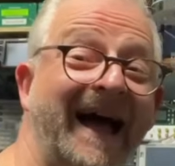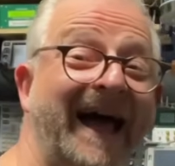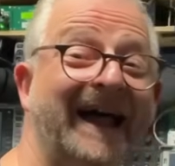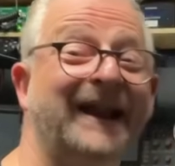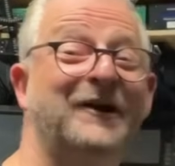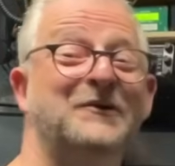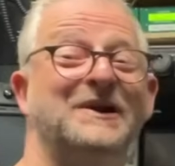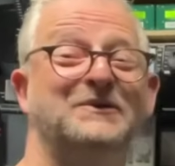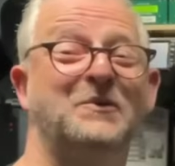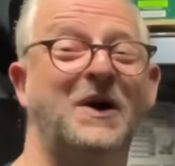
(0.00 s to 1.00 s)
Hello
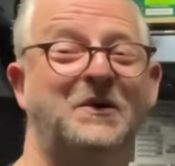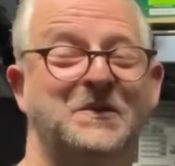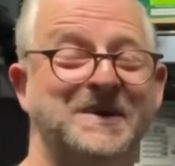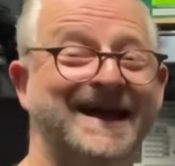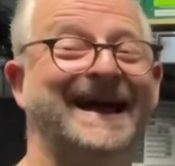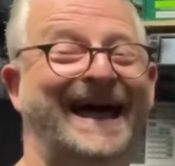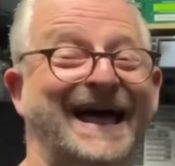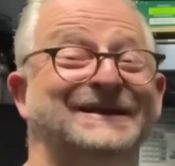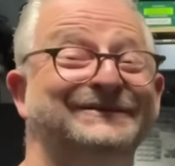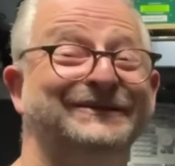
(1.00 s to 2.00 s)
and welcome back.
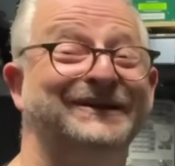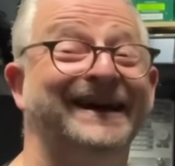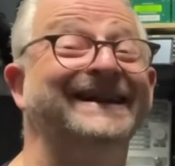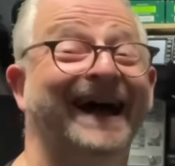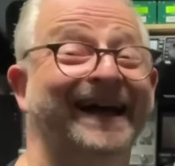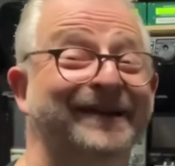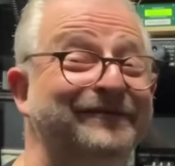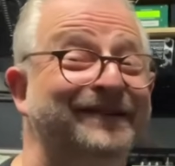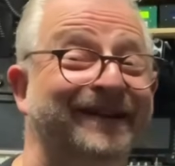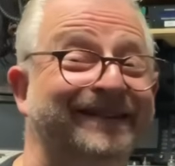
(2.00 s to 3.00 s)
Today I
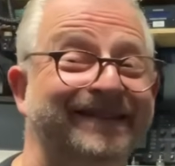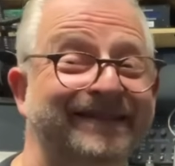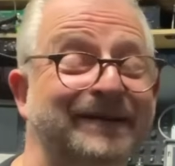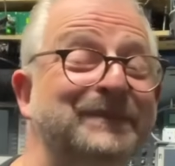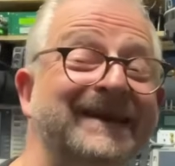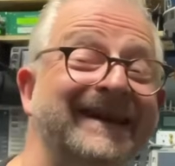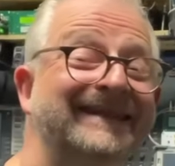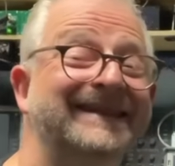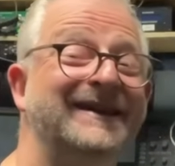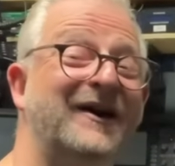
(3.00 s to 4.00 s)
have another G P
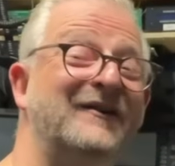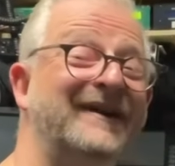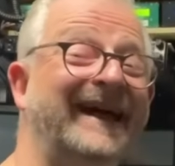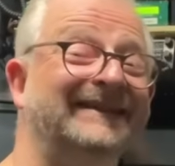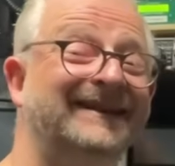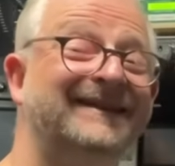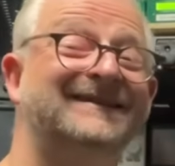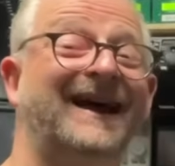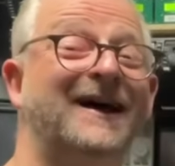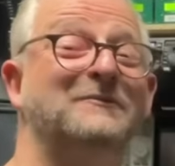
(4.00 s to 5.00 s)
S D O, and
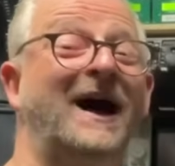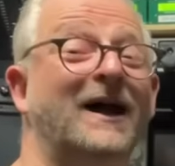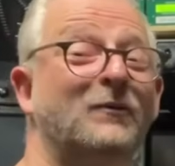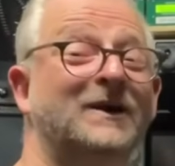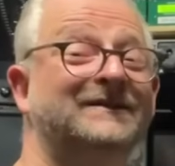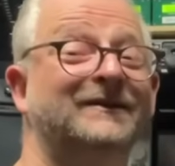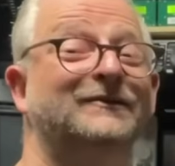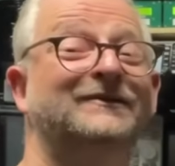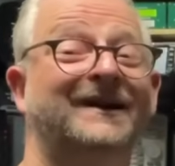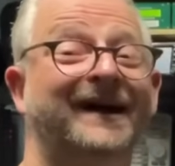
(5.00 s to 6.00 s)
this time I wanted
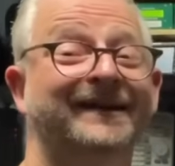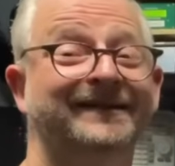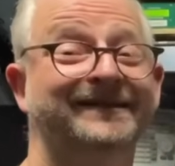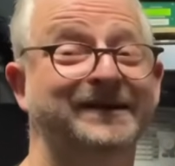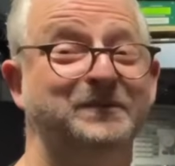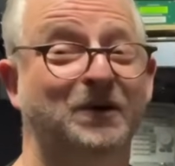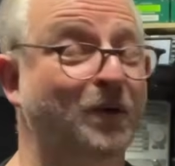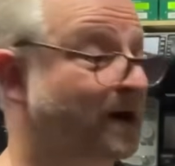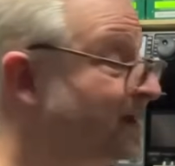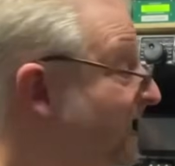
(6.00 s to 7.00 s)
to try a cheaper
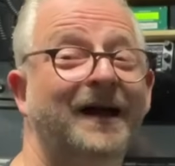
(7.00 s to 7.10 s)
one.